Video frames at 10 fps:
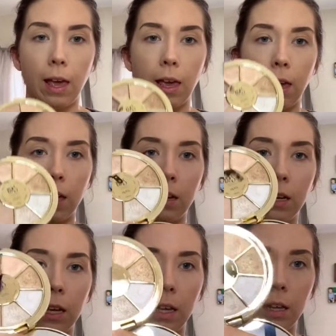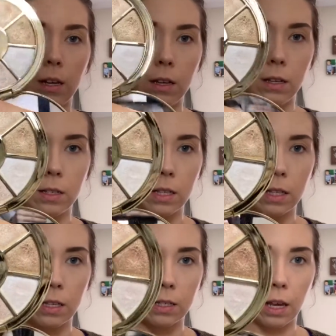And it is
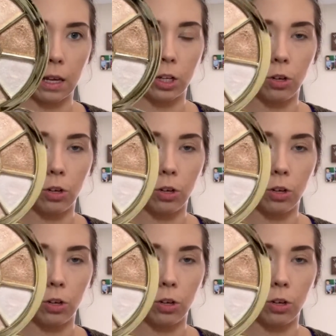these, like,